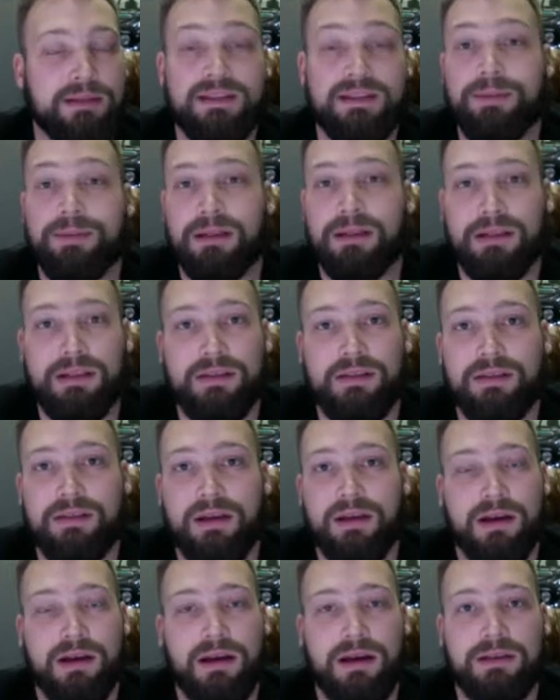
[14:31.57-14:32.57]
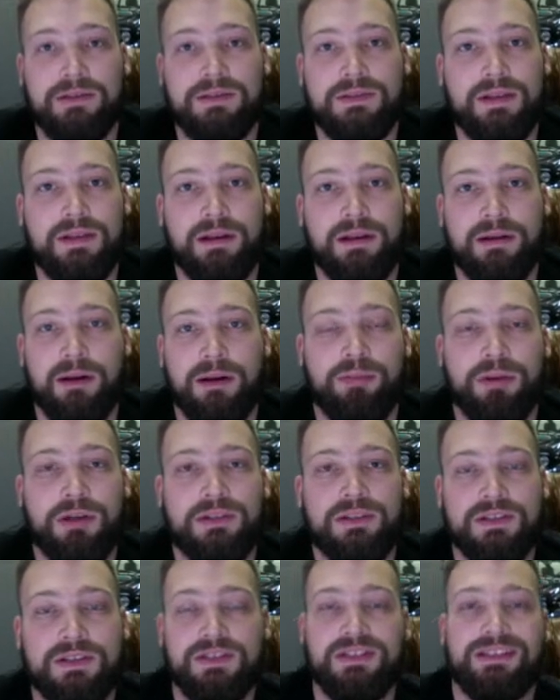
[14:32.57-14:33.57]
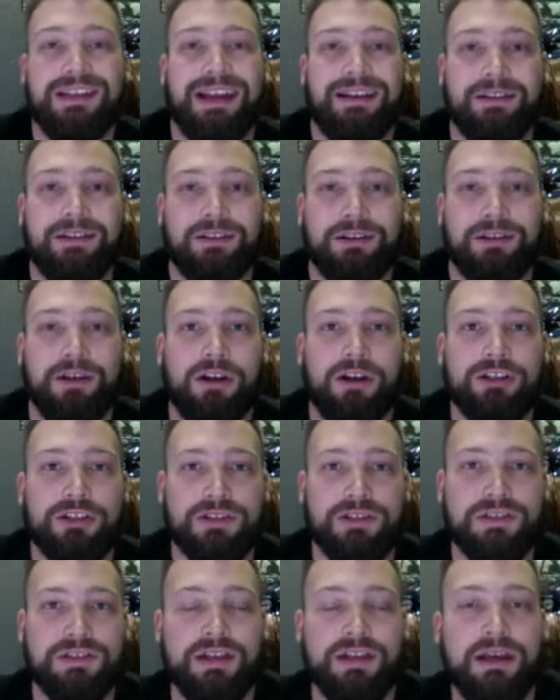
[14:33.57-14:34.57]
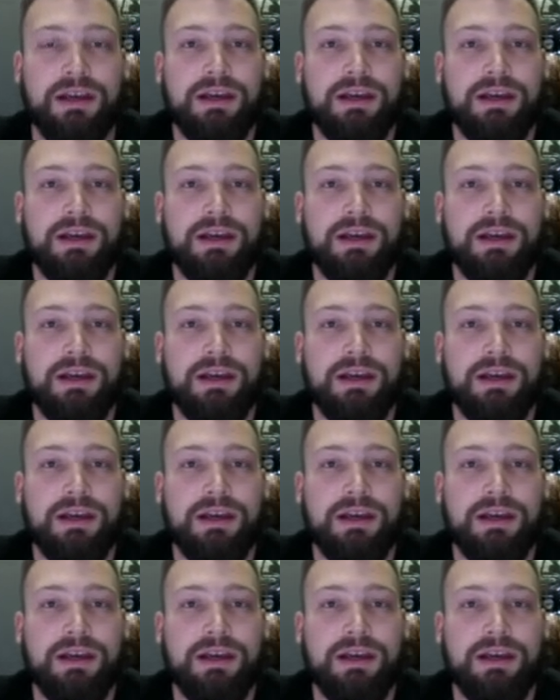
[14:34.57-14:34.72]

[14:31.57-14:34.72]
typically a person's second largest